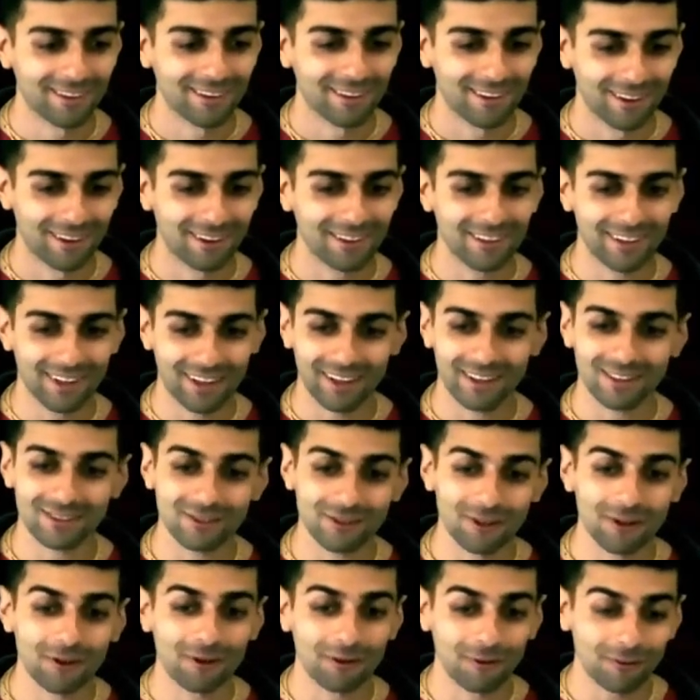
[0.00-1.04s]
Yeah,
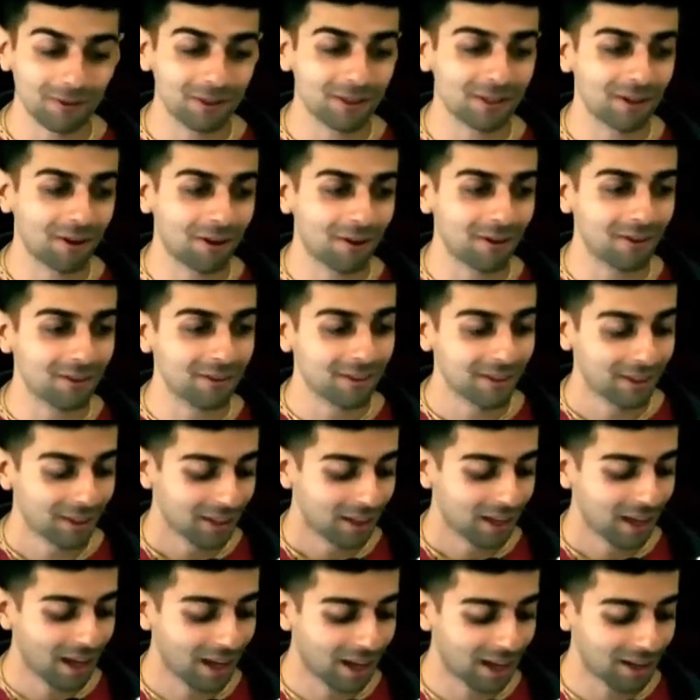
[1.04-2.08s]
so we all
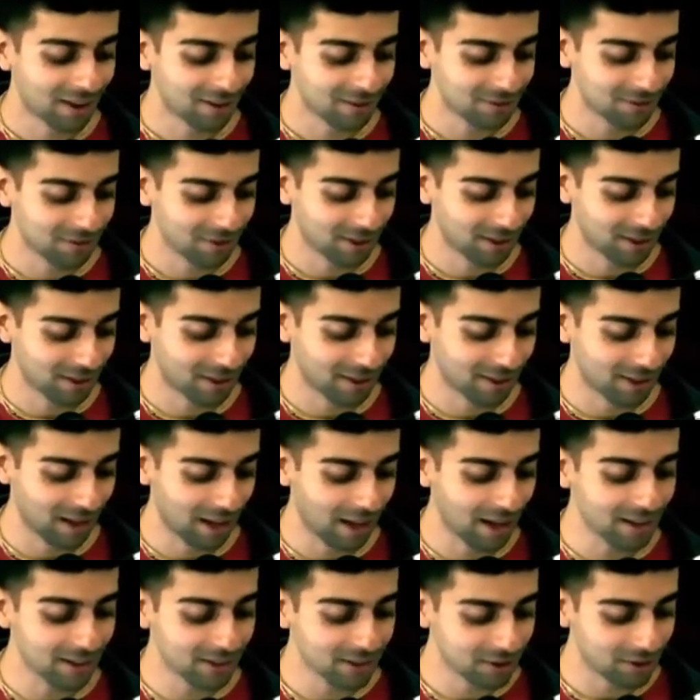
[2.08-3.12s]
have
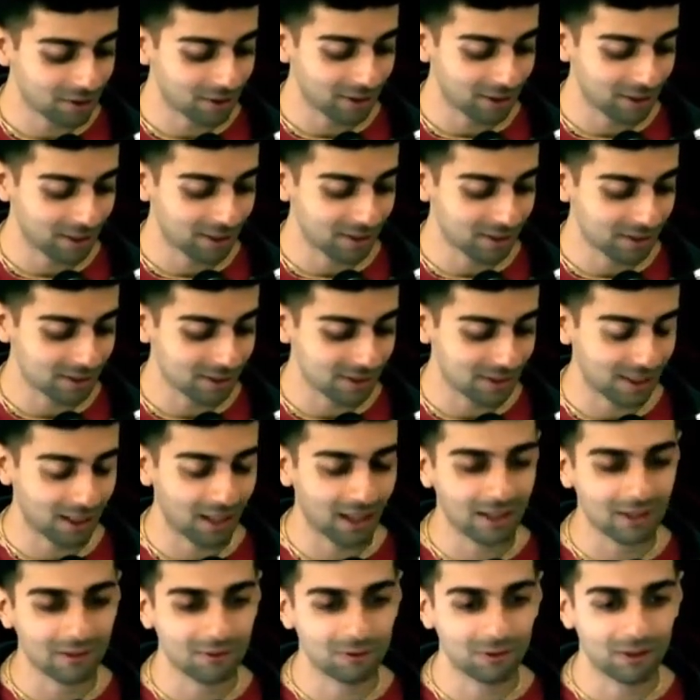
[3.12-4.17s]
anger in this
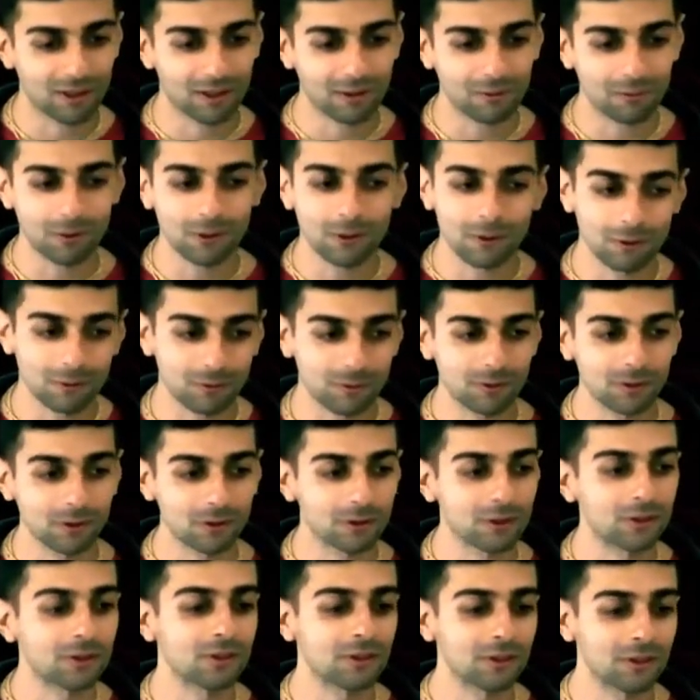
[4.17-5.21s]
life, and we don't
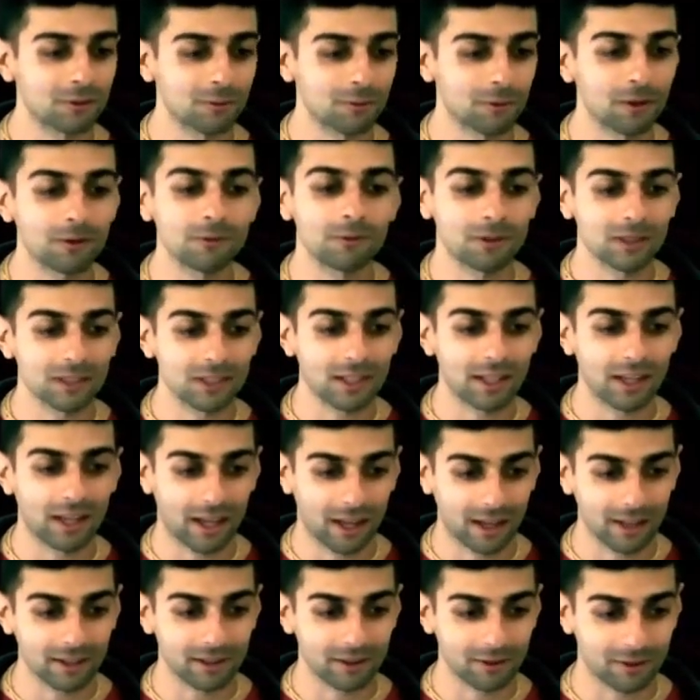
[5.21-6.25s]
feel good when we get
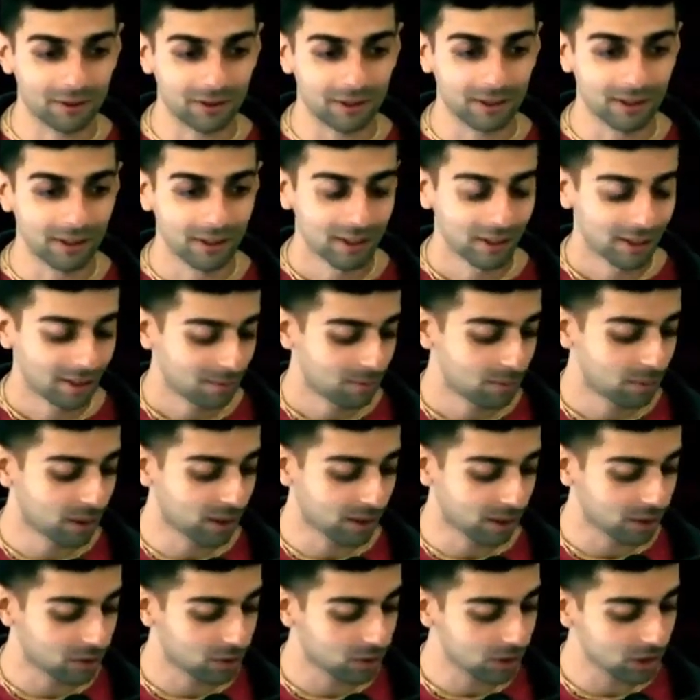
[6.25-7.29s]
angry.
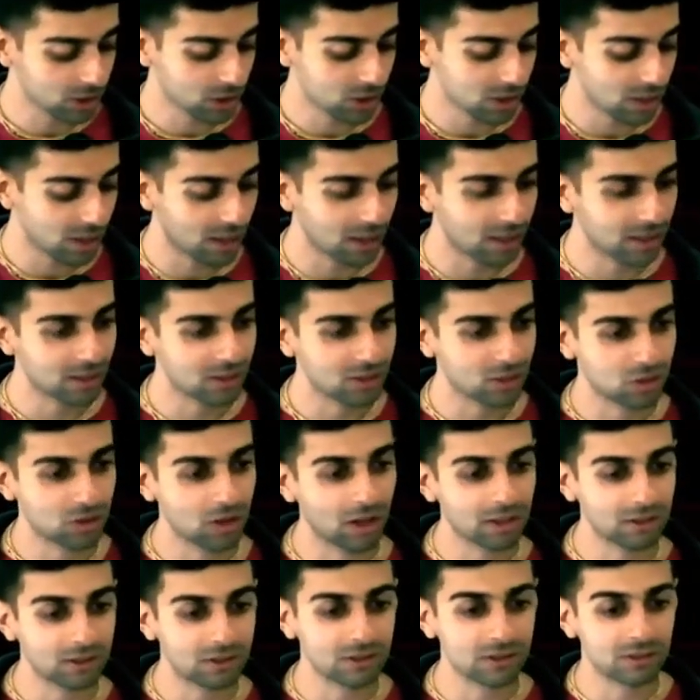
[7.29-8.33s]
But Krishna is
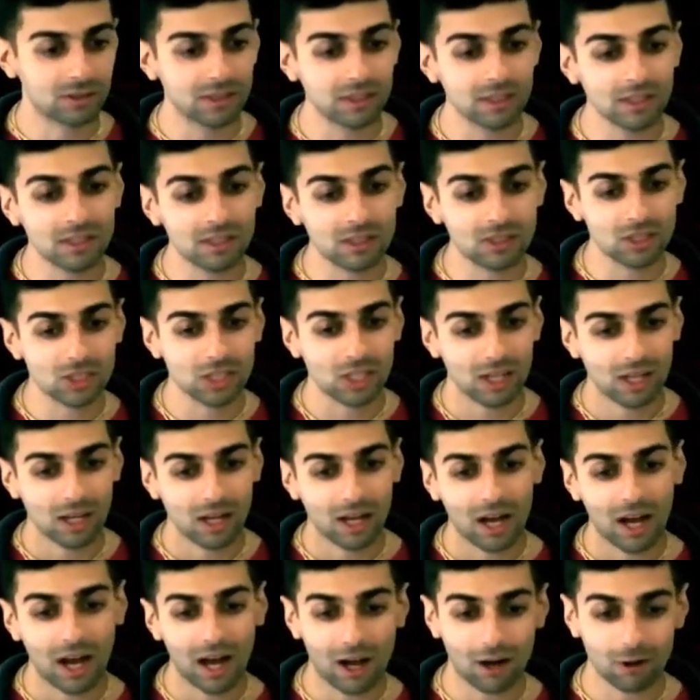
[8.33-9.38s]
trying to teach
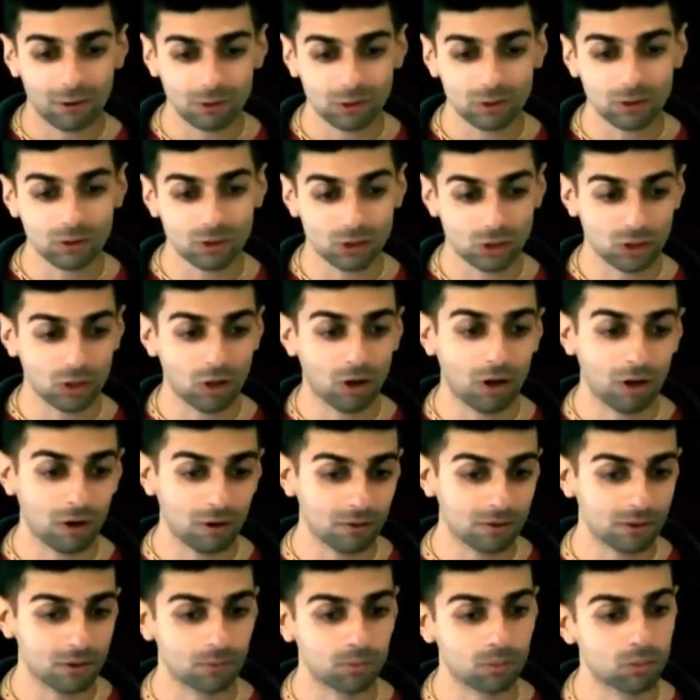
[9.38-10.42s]
how to
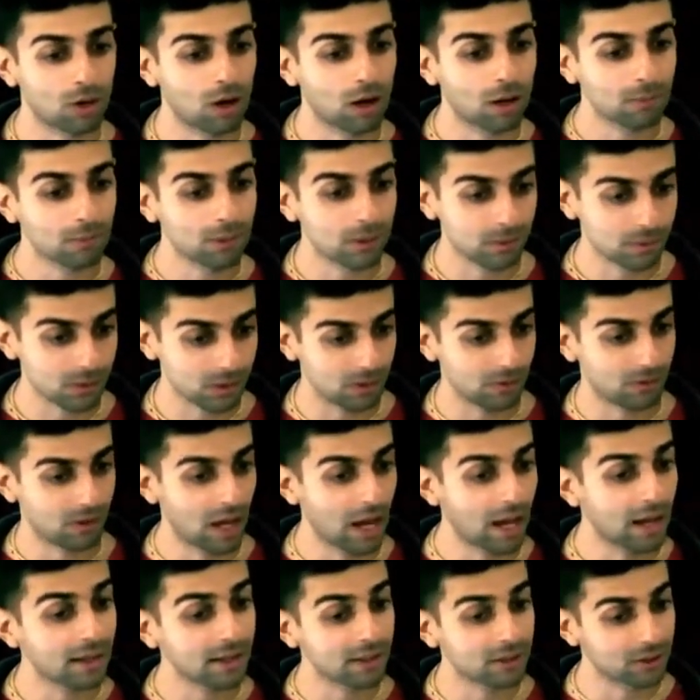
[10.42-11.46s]
solve the problems of
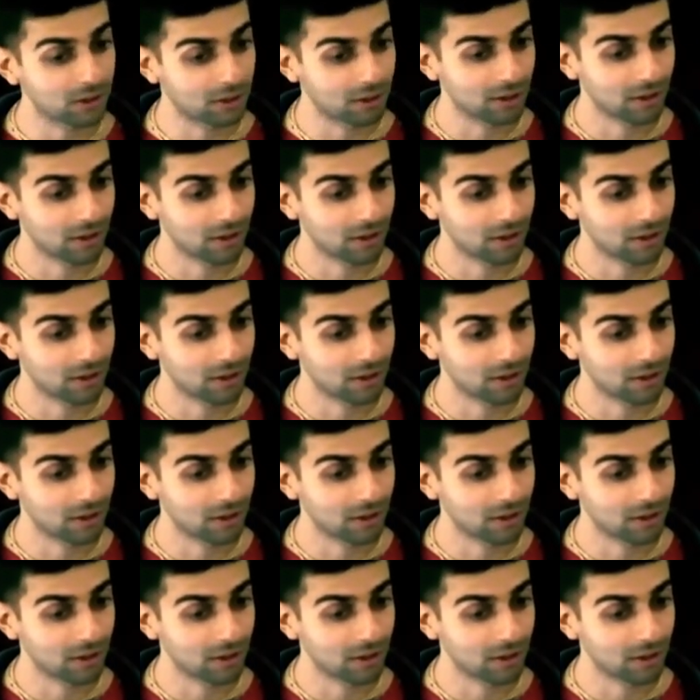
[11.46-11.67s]
anger